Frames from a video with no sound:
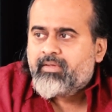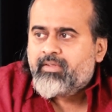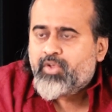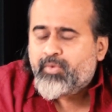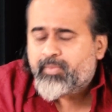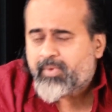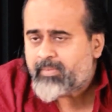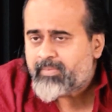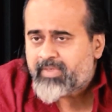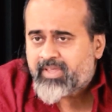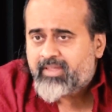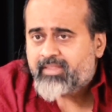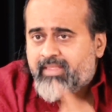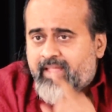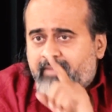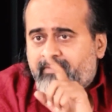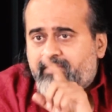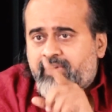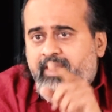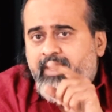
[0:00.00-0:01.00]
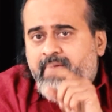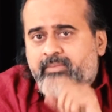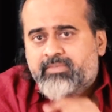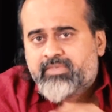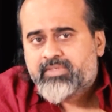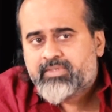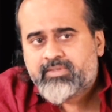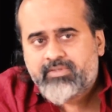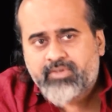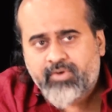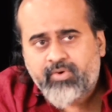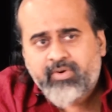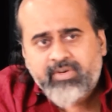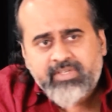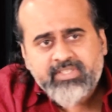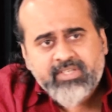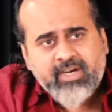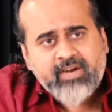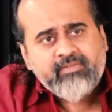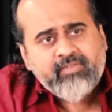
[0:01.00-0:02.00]
Human beings have names. Do you
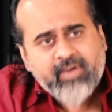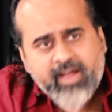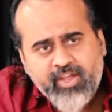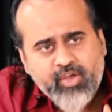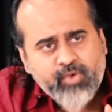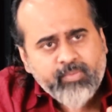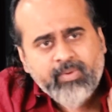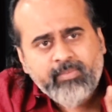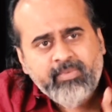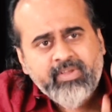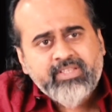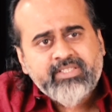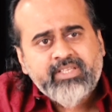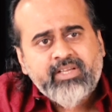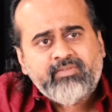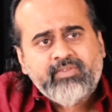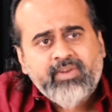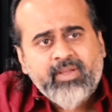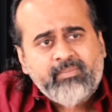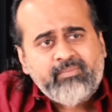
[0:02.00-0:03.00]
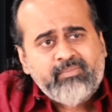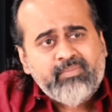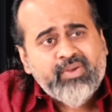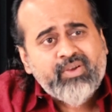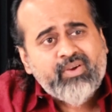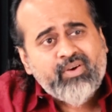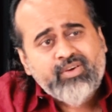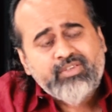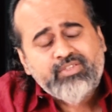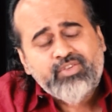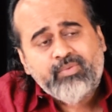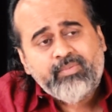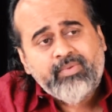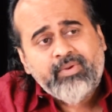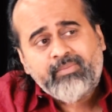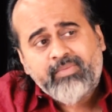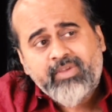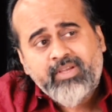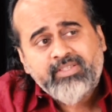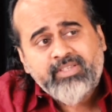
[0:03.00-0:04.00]
understand why human beings have names? Because
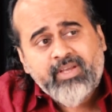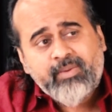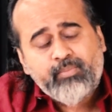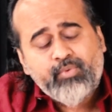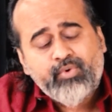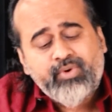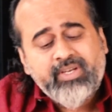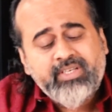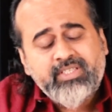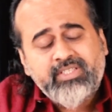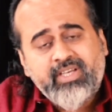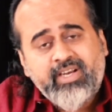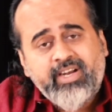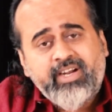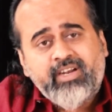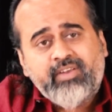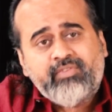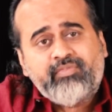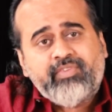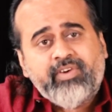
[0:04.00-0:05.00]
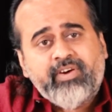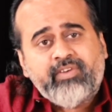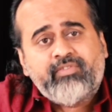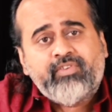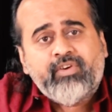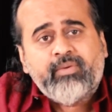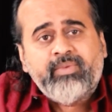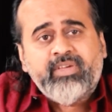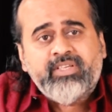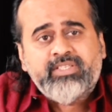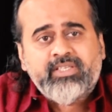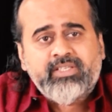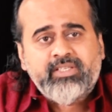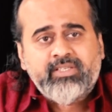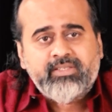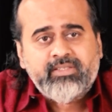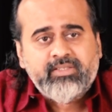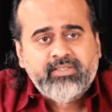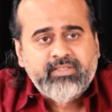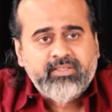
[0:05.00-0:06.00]
human beings are potentially different from each
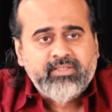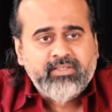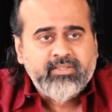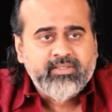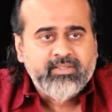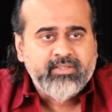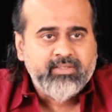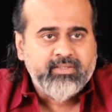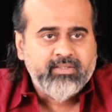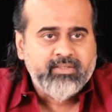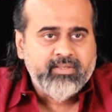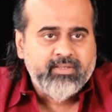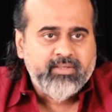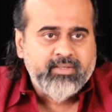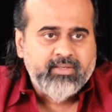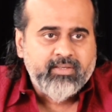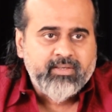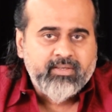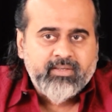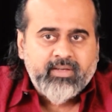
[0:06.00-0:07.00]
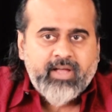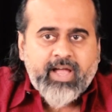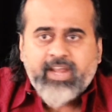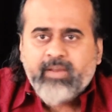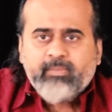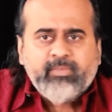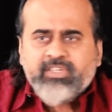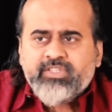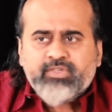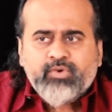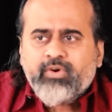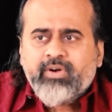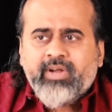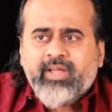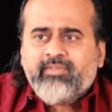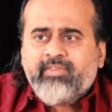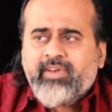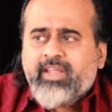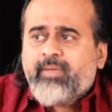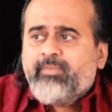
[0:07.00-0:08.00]
other. Animals don't
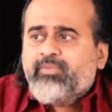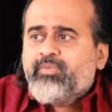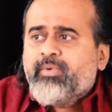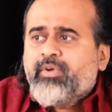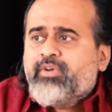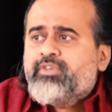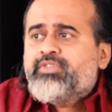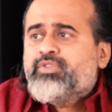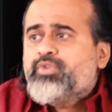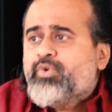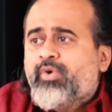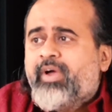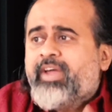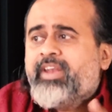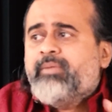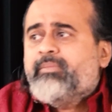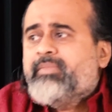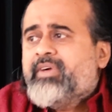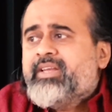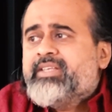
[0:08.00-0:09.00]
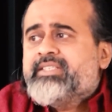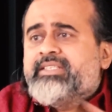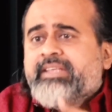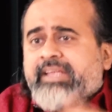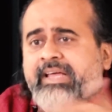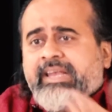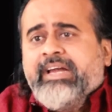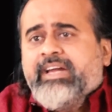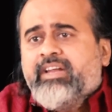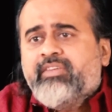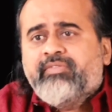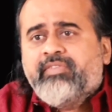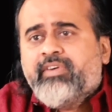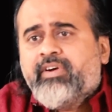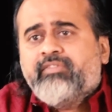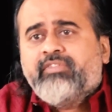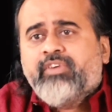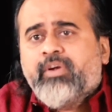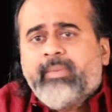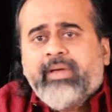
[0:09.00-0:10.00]
have names because no animal is really
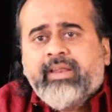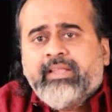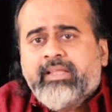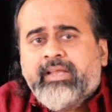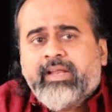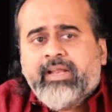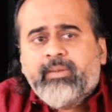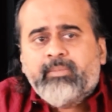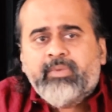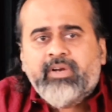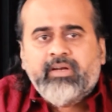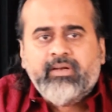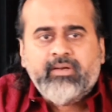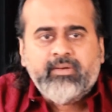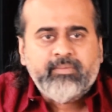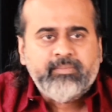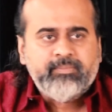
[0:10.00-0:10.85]
different from another animal.